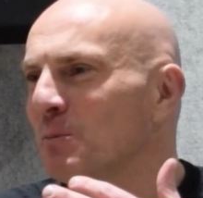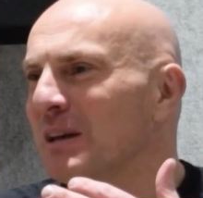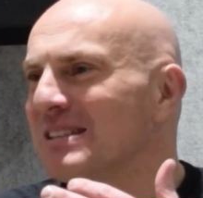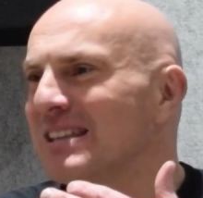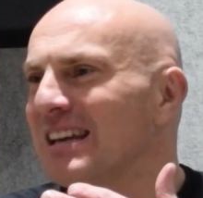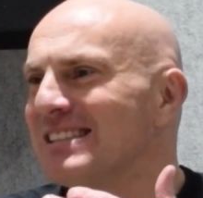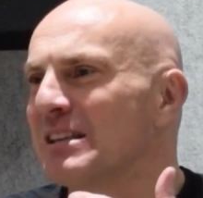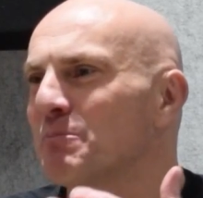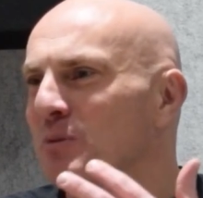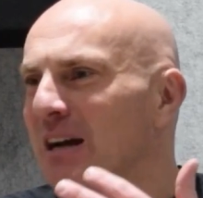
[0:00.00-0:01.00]

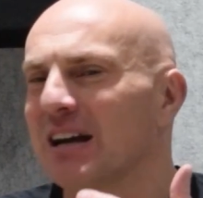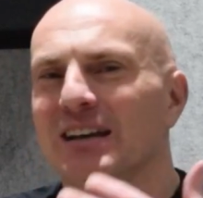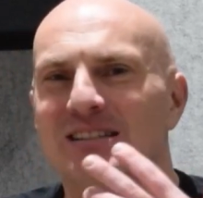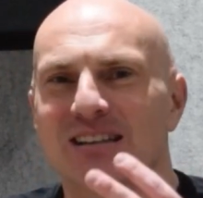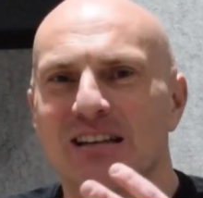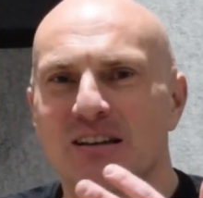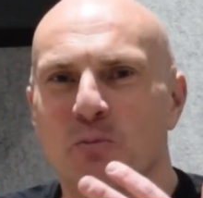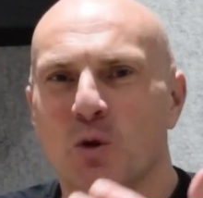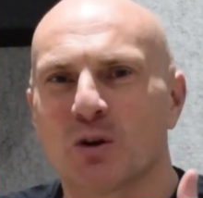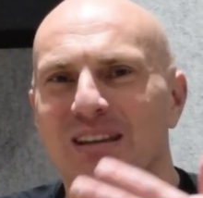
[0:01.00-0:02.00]
will be easy
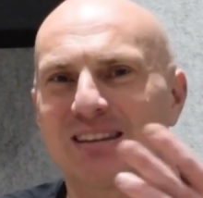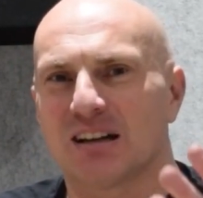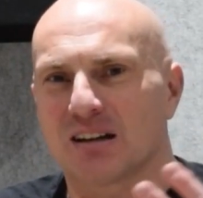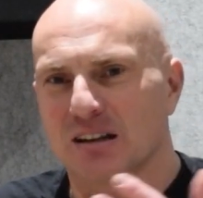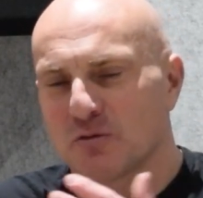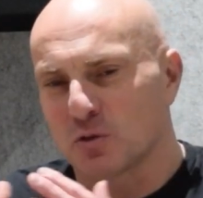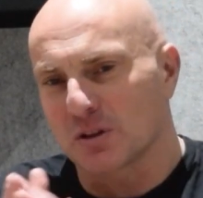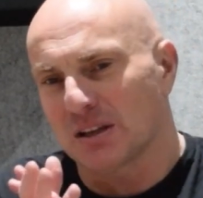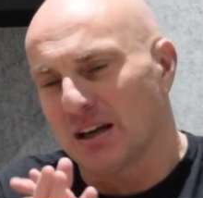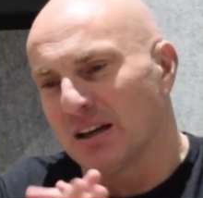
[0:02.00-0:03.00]
walking target for
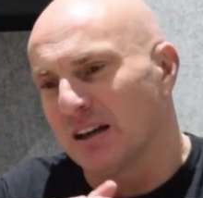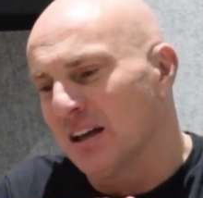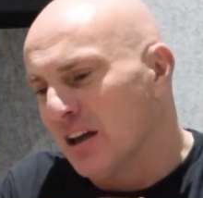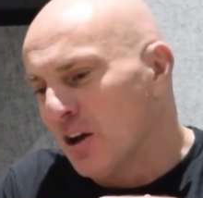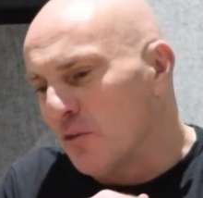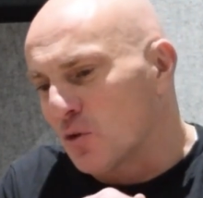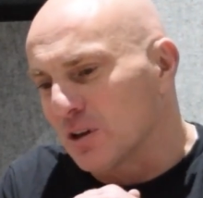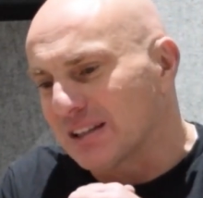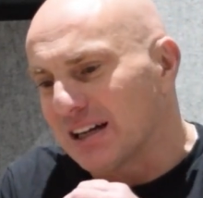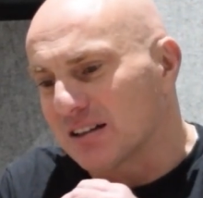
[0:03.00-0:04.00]

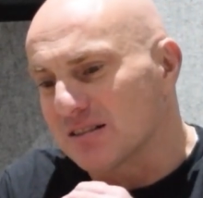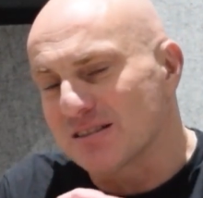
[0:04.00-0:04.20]
attackers.